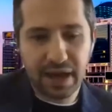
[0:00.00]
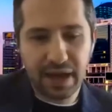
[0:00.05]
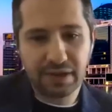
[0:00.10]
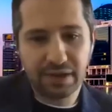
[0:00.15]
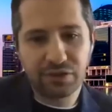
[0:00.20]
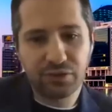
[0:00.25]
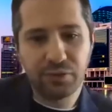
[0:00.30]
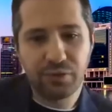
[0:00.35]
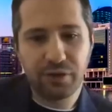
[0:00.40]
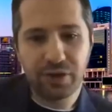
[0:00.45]

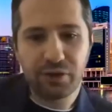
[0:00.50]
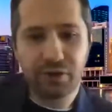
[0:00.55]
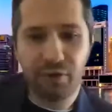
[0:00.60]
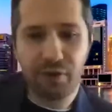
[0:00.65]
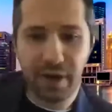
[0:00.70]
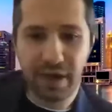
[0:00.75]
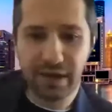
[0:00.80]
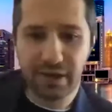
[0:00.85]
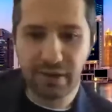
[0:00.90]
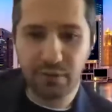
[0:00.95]
to
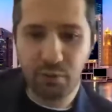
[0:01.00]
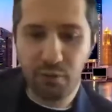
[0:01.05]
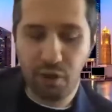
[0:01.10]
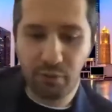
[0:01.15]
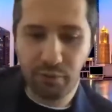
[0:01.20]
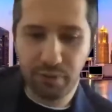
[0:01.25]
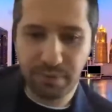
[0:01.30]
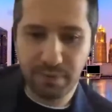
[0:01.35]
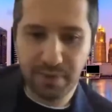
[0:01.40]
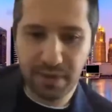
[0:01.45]
recommend what
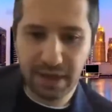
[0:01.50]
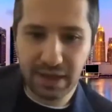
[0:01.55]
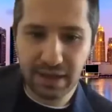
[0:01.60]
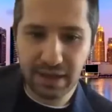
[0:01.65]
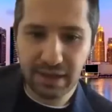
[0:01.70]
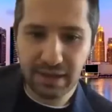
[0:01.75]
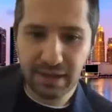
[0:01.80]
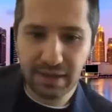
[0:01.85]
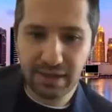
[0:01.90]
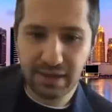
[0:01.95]
would be
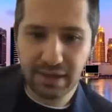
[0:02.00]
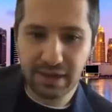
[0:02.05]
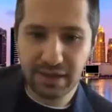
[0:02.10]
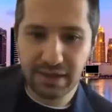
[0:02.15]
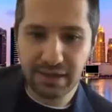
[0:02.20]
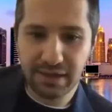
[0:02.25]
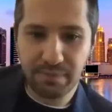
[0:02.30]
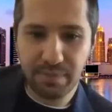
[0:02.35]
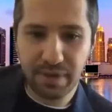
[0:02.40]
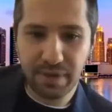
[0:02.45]

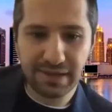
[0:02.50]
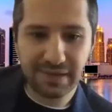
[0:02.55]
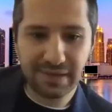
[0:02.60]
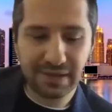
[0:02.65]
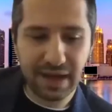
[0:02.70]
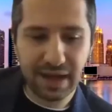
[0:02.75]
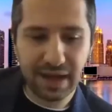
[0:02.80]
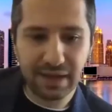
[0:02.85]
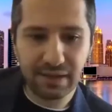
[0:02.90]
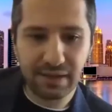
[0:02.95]
the best
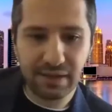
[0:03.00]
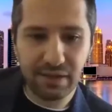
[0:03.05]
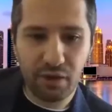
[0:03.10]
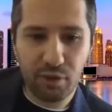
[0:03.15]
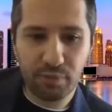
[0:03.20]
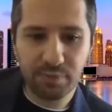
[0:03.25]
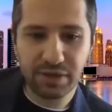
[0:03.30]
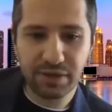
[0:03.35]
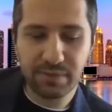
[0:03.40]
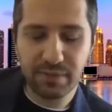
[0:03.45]
and
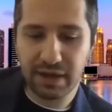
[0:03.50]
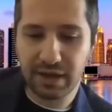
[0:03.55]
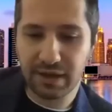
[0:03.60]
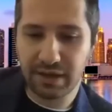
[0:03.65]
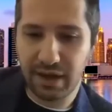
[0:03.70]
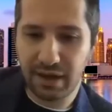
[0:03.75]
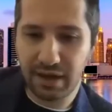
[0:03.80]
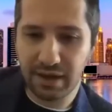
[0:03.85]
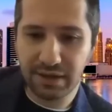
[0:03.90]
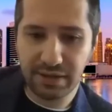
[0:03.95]
optimal and
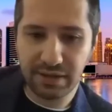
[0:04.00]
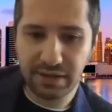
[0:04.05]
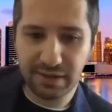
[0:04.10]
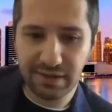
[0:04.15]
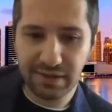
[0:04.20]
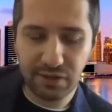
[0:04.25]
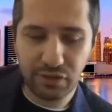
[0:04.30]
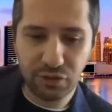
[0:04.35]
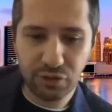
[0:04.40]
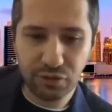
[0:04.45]
ideal
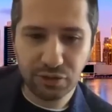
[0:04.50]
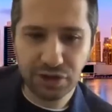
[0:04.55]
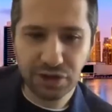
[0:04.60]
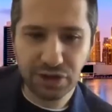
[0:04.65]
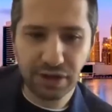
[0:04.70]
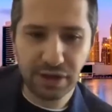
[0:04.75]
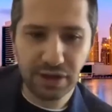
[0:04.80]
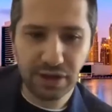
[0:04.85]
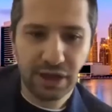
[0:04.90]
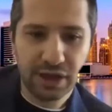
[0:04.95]

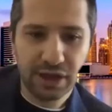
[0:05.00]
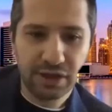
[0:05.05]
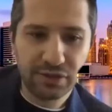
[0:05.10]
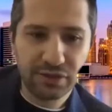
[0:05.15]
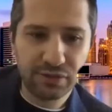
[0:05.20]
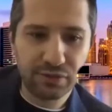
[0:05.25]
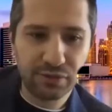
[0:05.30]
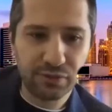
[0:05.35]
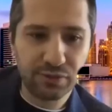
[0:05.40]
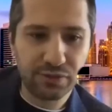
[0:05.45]
solution
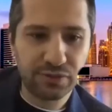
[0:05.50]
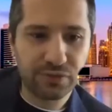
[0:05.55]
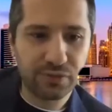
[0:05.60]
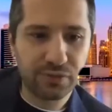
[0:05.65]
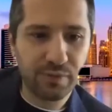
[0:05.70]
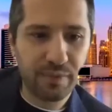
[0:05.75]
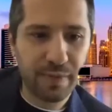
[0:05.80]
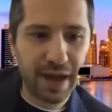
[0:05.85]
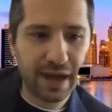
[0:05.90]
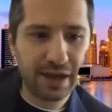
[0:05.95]
to
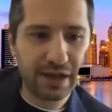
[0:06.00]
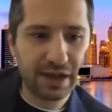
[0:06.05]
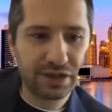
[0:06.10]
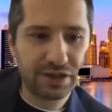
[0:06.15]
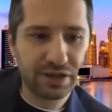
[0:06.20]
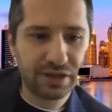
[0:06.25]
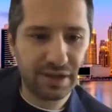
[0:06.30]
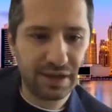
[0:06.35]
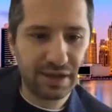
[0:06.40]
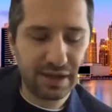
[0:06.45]

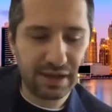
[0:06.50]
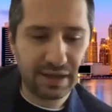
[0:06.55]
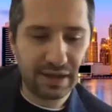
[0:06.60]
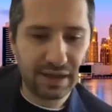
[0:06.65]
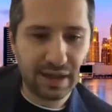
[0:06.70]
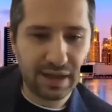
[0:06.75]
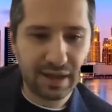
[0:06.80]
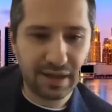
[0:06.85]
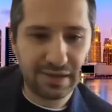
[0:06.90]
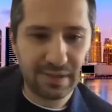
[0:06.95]
manage
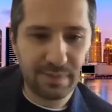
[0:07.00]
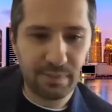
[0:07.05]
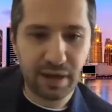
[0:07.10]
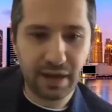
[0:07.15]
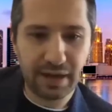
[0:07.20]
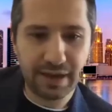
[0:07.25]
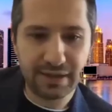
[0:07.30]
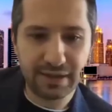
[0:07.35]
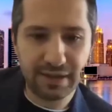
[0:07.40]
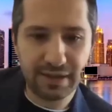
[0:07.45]
the
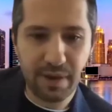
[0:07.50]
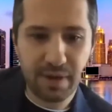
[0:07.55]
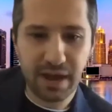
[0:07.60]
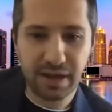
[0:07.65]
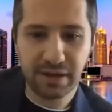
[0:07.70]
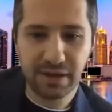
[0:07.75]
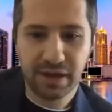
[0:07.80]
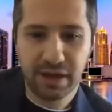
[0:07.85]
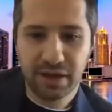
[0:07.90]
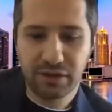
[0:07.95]
supply and
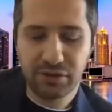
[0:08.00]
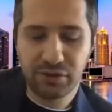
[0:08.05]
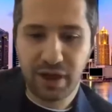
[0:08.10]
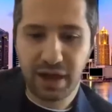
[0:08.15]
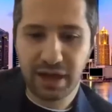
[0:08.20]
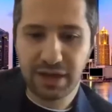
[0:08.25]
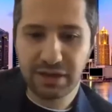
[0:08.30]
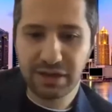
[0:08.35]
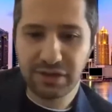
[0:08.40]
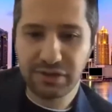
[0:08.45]
demand. Do
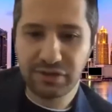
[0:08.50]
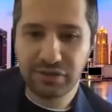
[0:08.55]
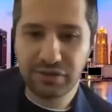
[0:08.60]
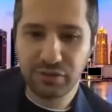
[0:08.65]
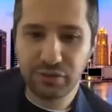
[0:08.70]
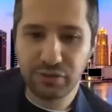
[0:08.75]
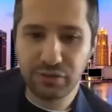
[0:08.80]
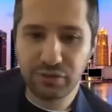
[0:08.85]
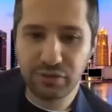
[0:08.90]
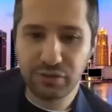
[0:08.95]
I need
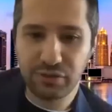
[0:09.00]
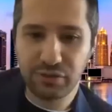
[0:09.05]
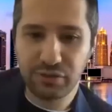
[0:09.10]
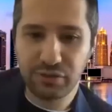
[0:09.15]
to